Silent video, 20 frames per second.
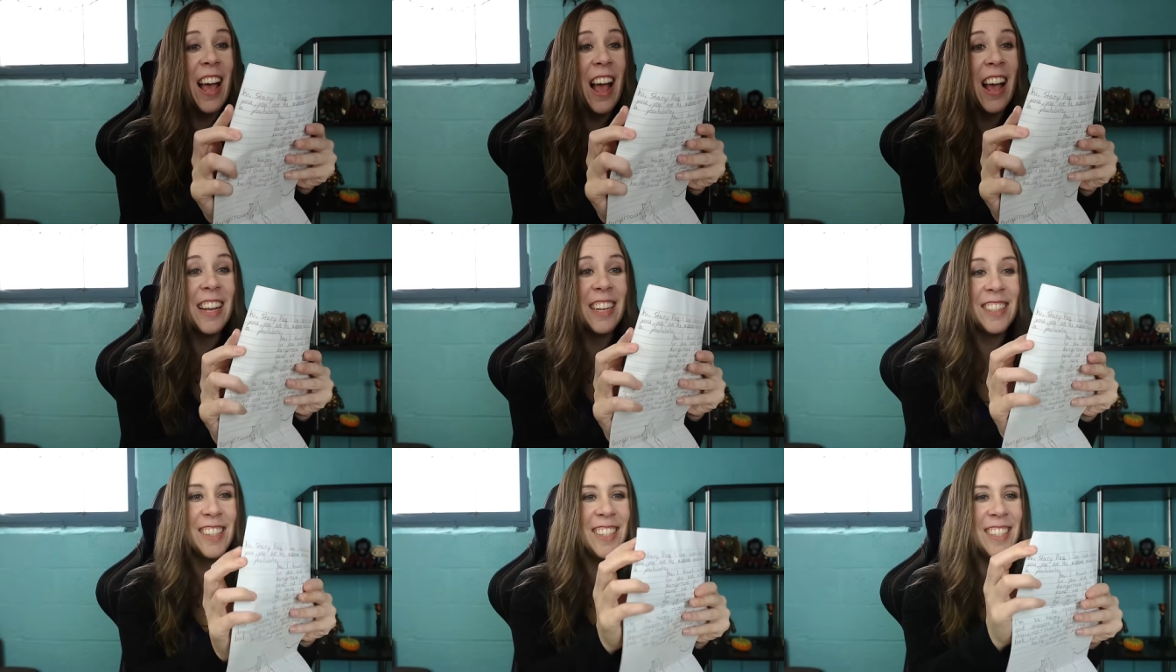
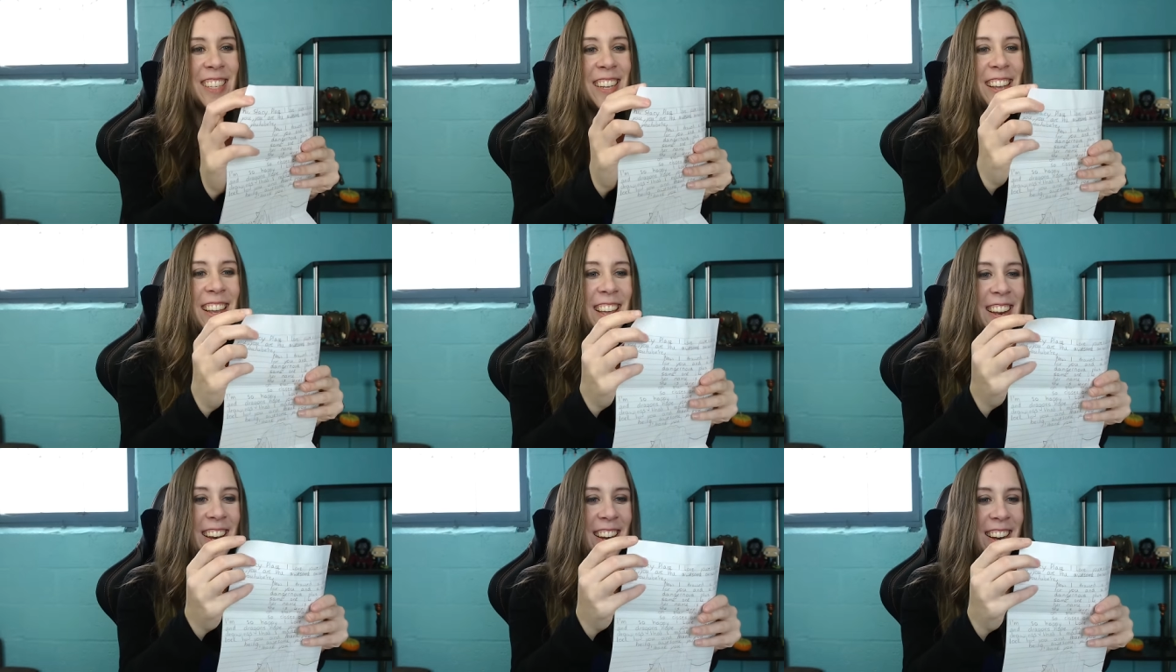I can see
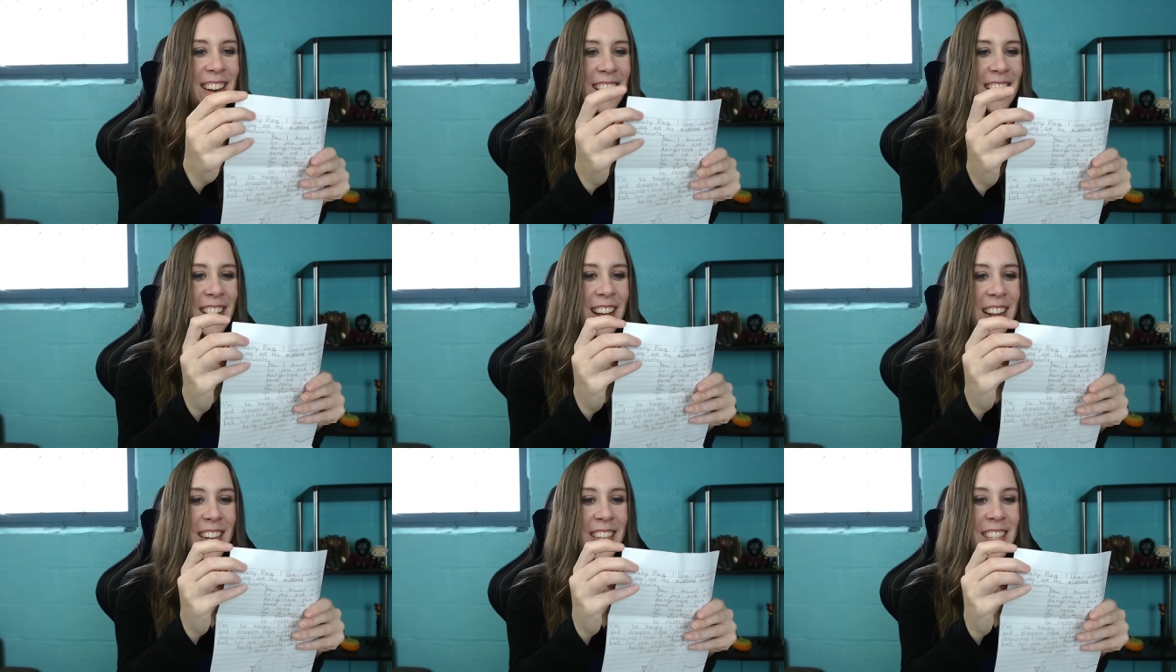it
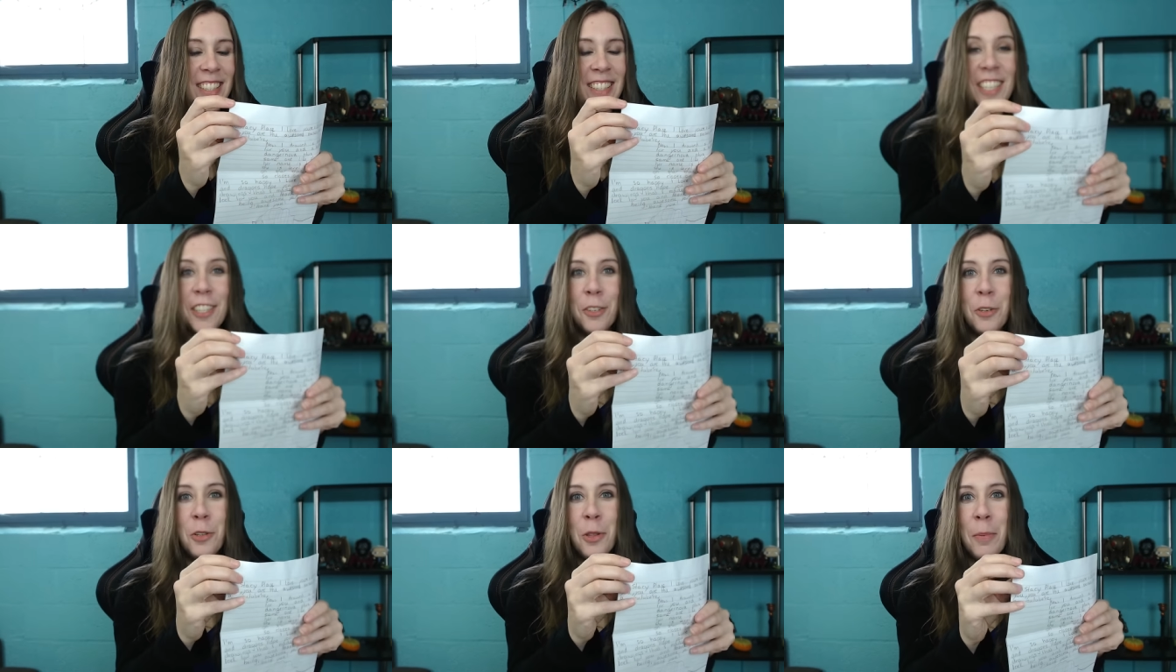I can see
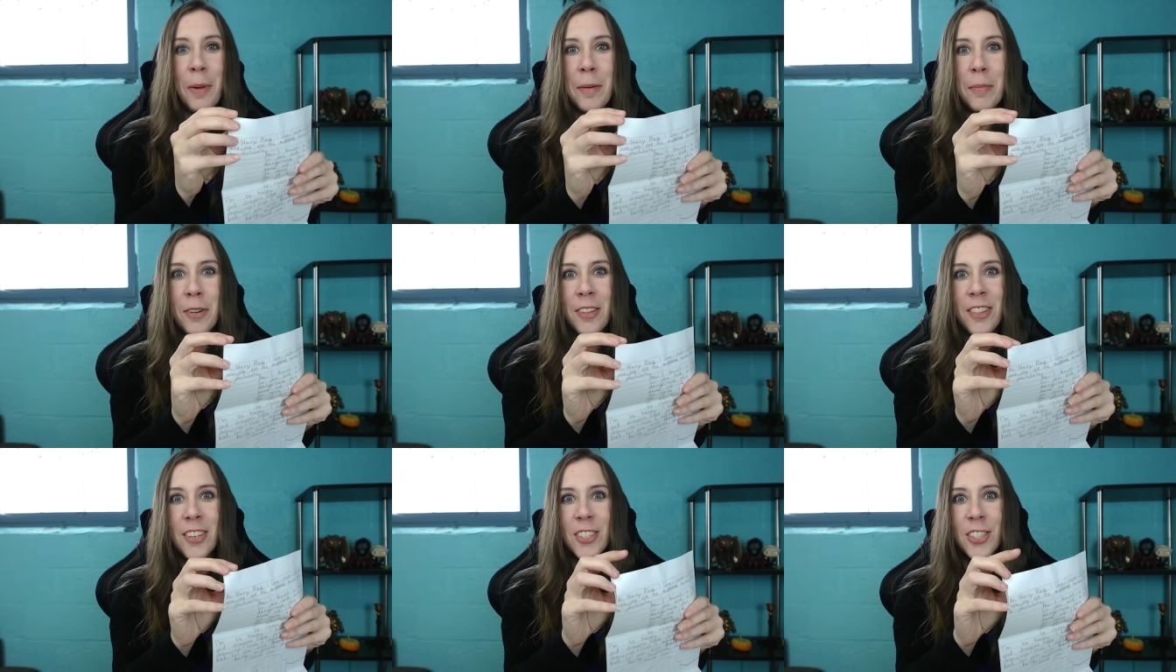it through the
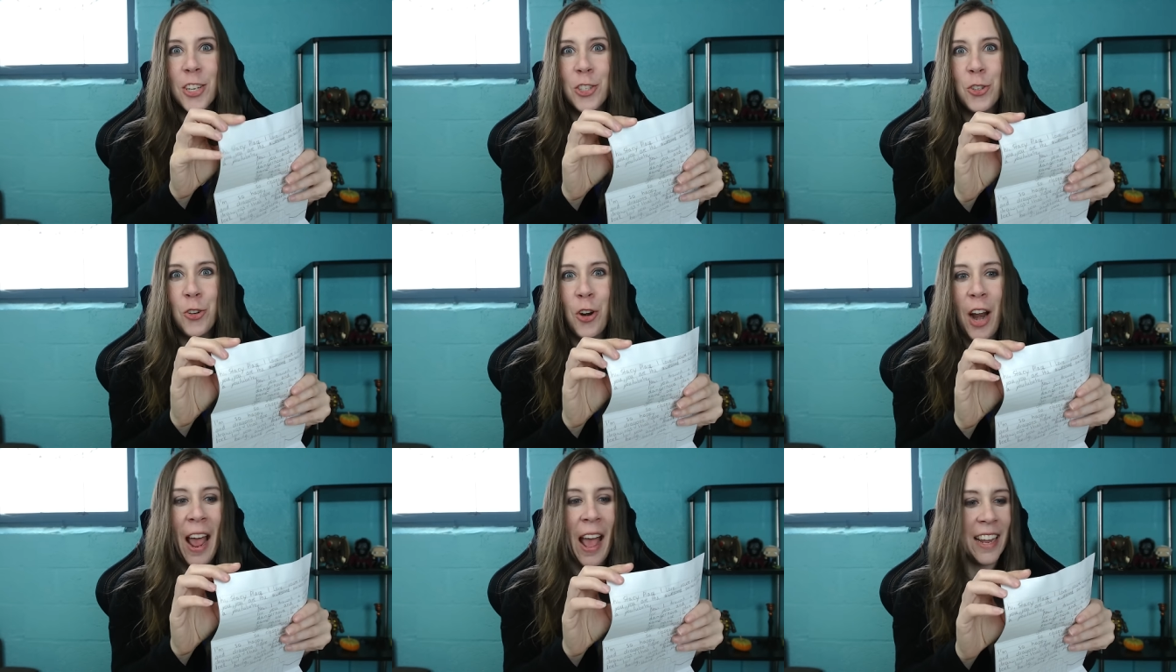paper. There's a
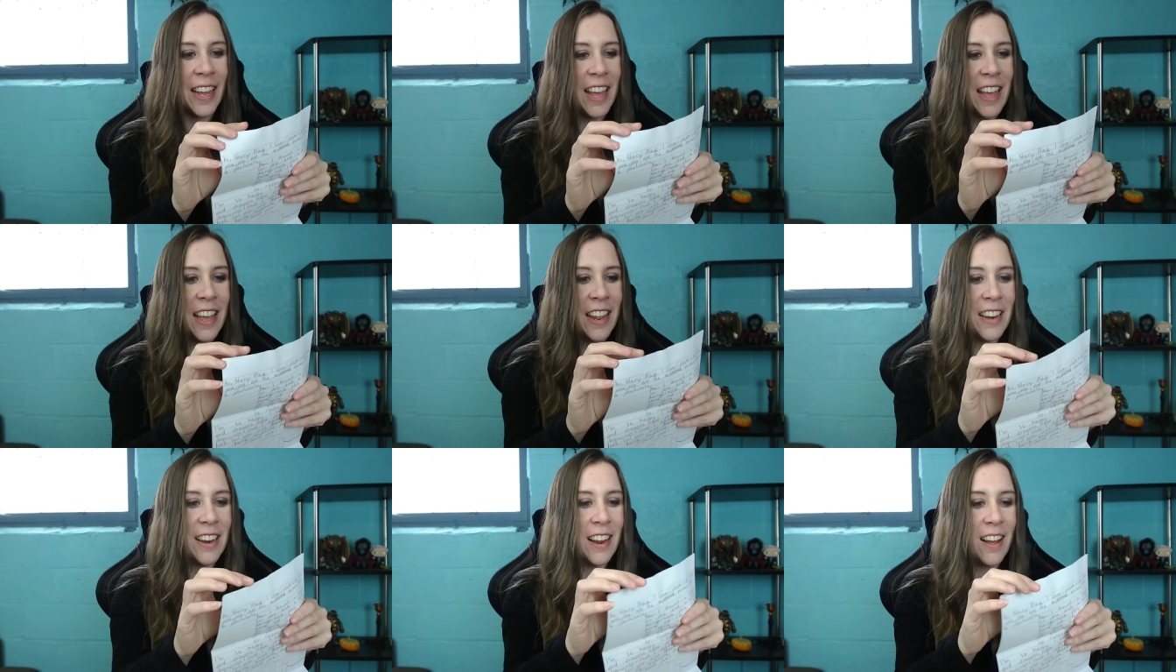
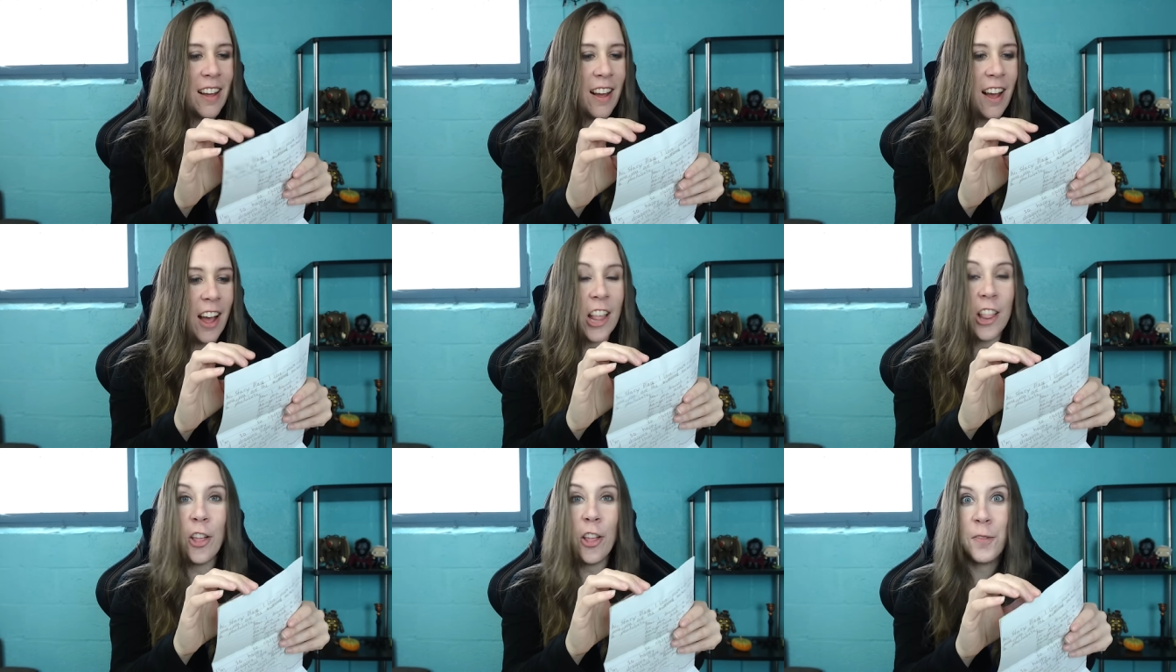dragon.
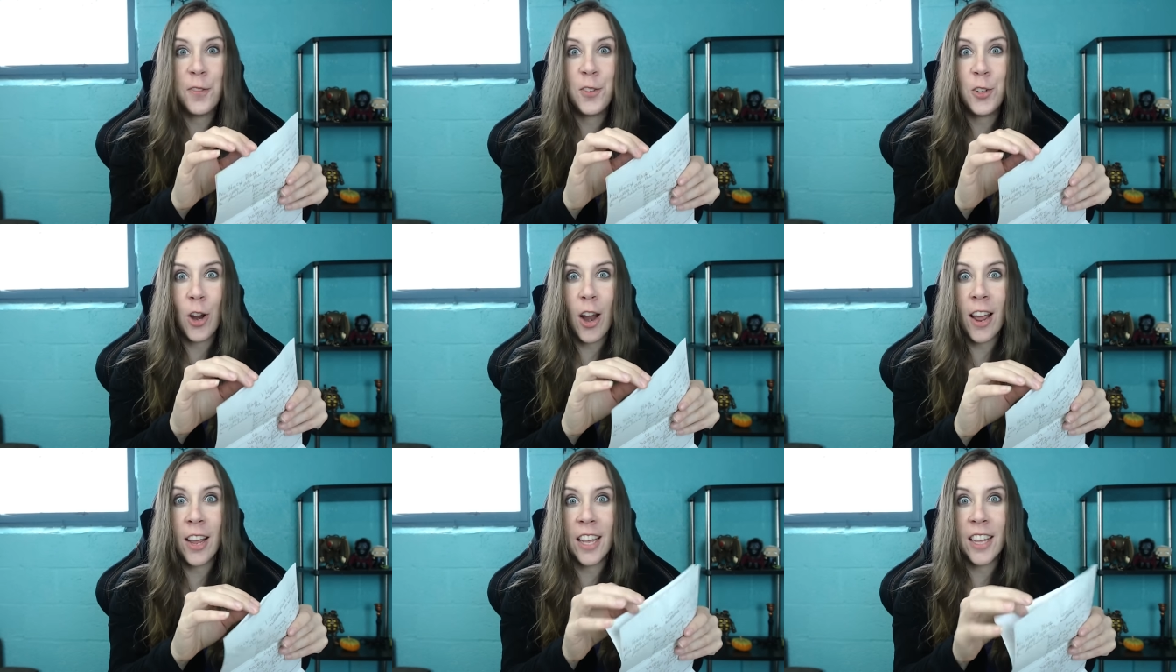I love
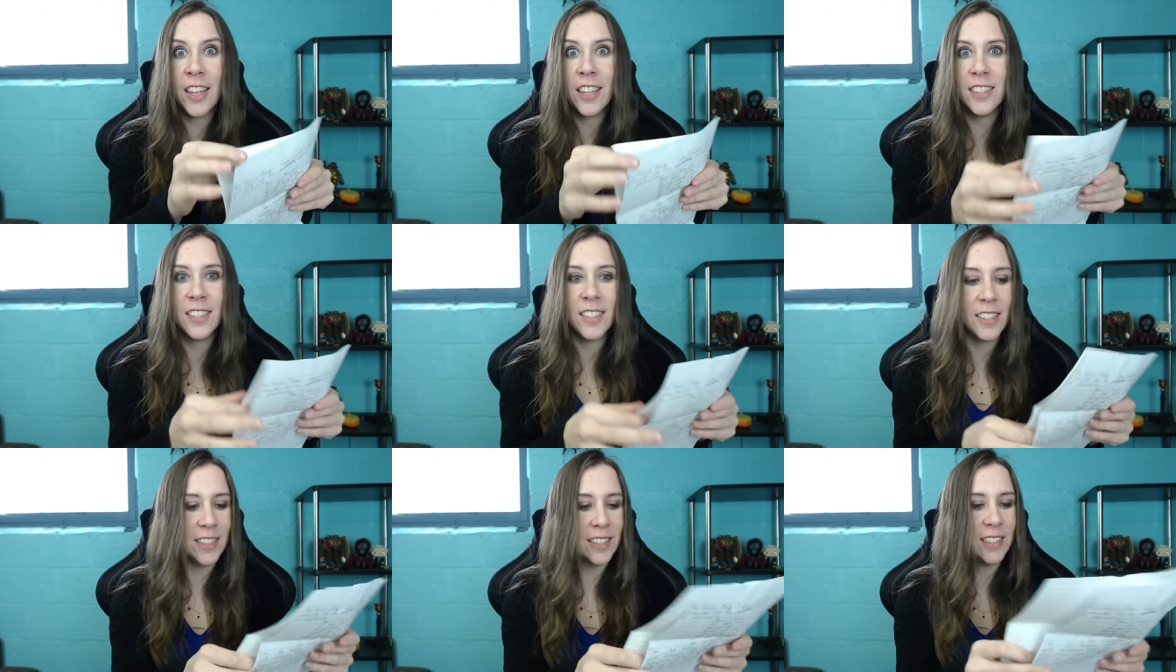
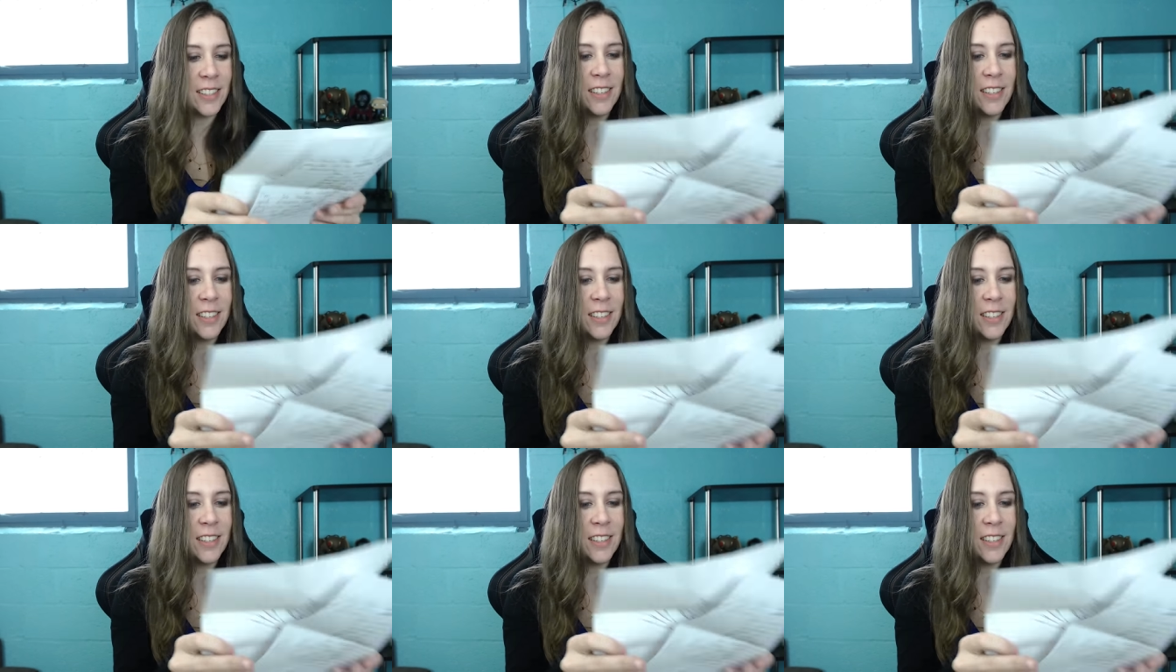dragons.